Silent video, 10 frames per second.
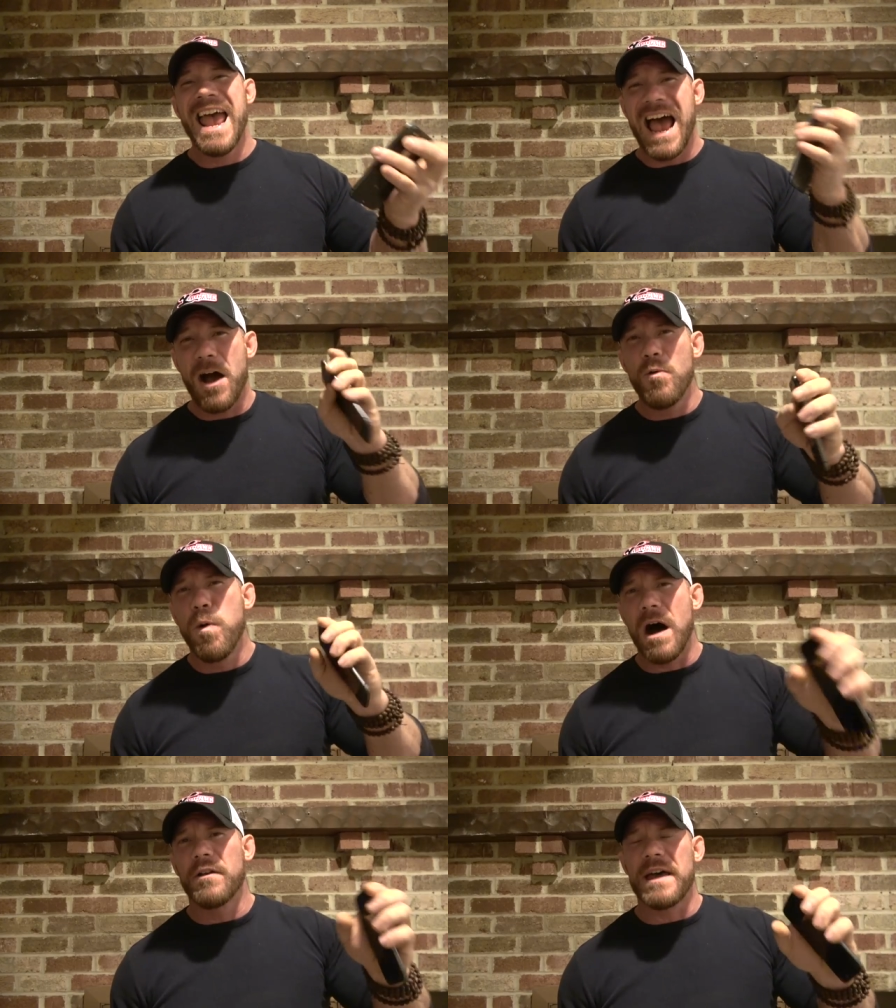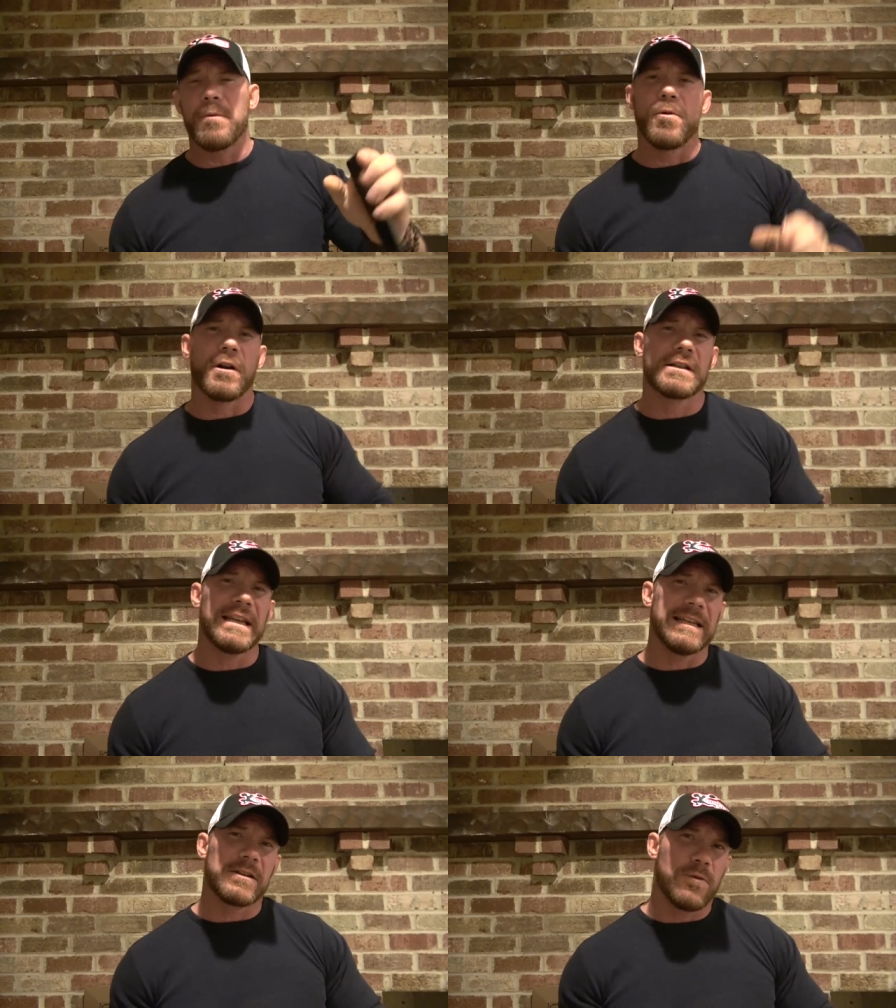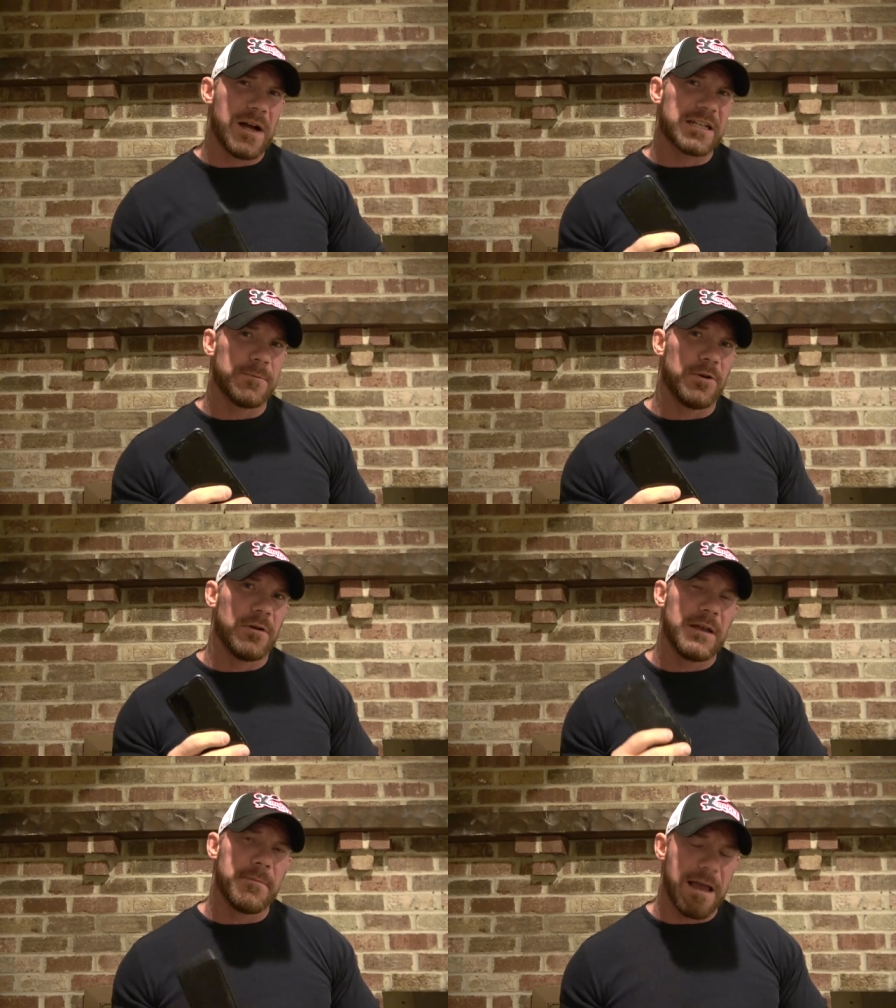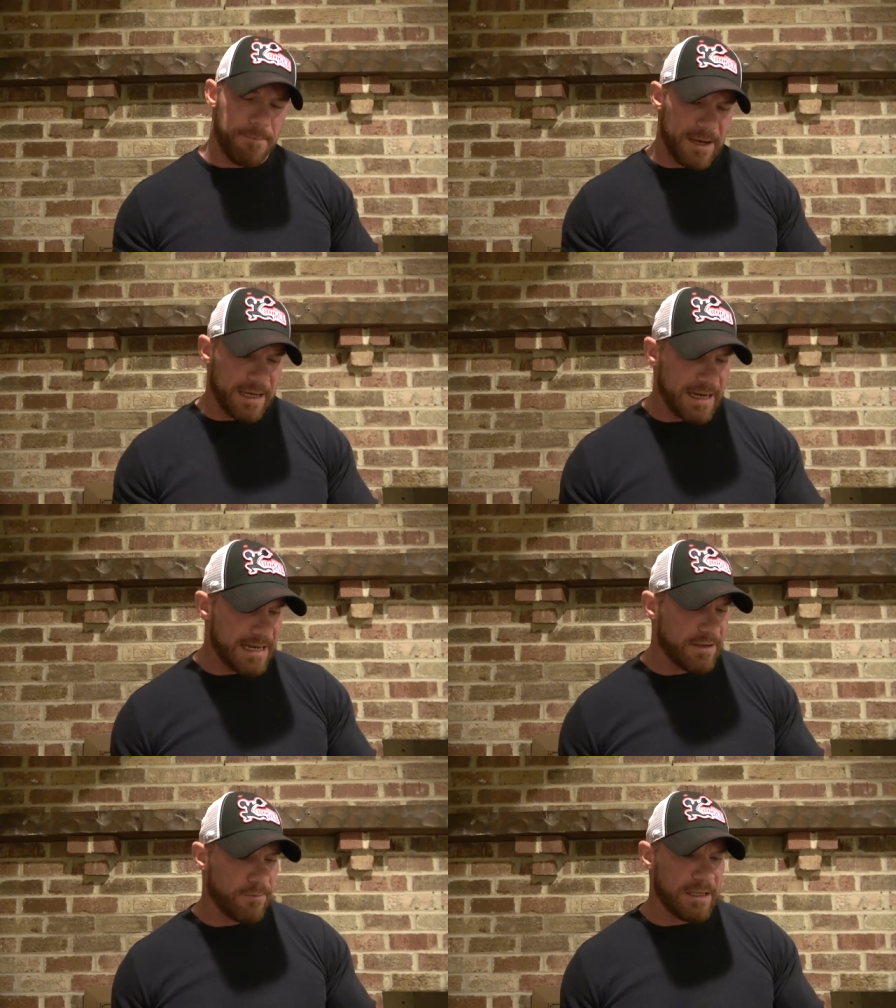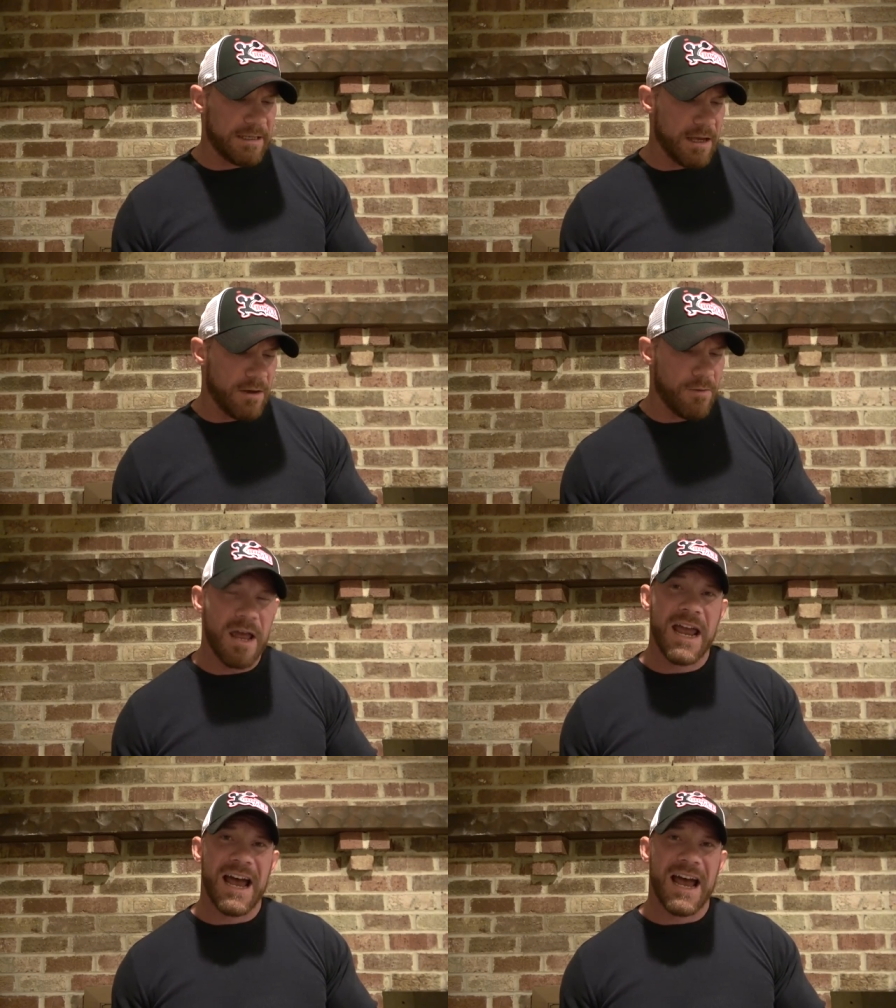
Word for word: How well that works is questionable in my opinion. I don't really know.